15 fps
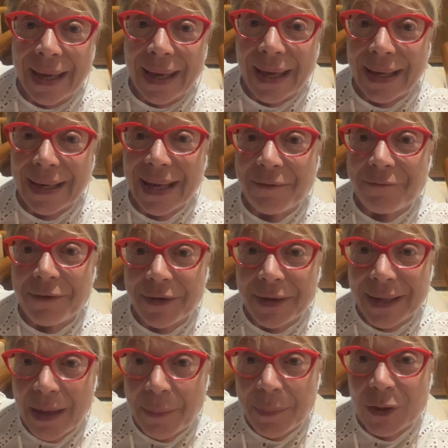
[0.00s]
And I'm very
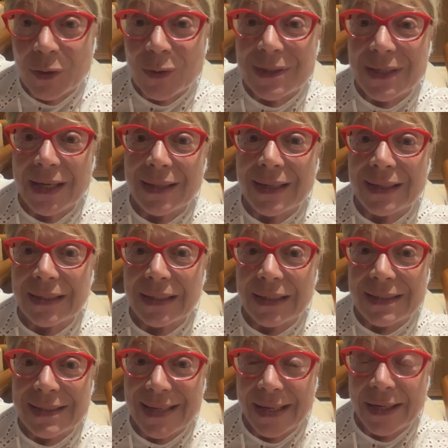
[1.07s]
happy to say that
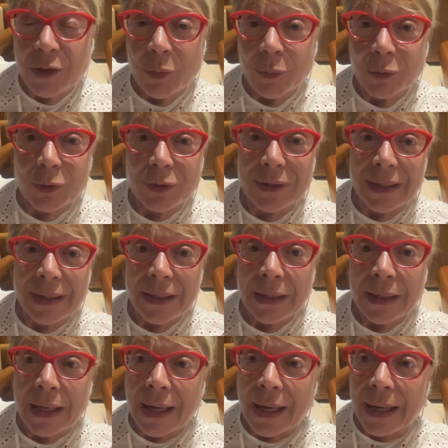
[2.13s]
in Telegroup
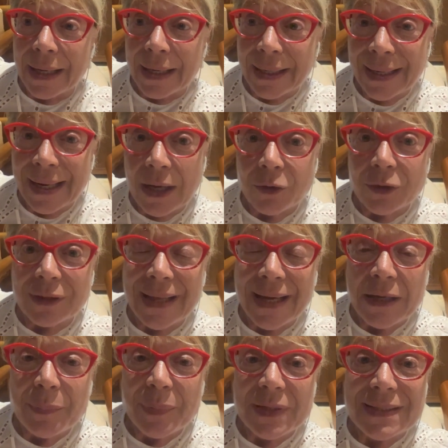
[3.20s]
today, around
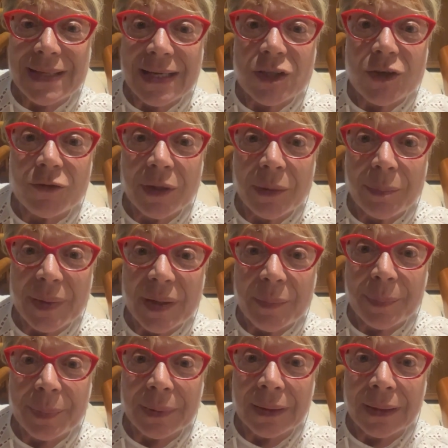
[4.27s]
10% of the
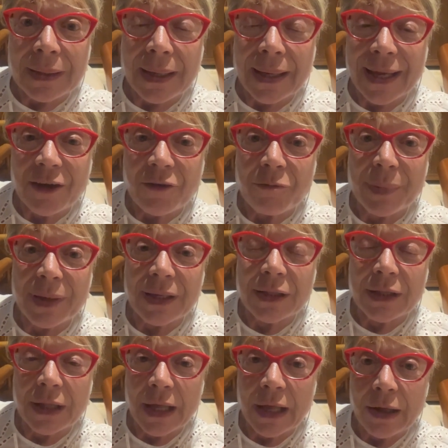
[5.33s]
people have
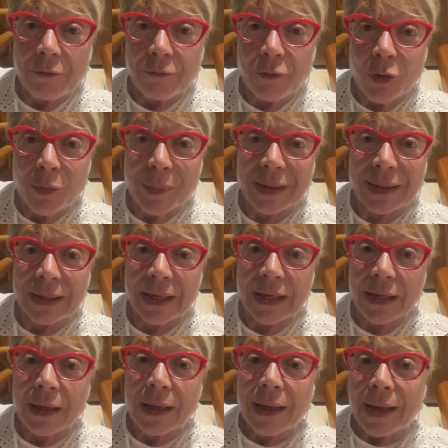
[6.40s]
been
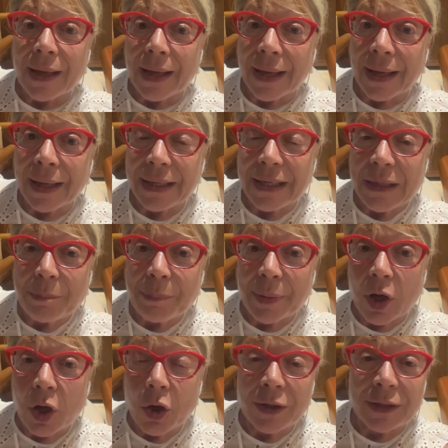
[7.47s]
formerly
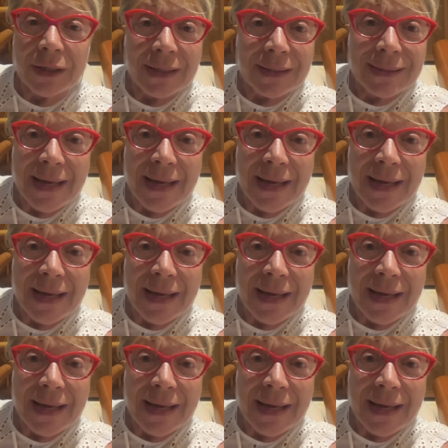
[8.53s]
employed in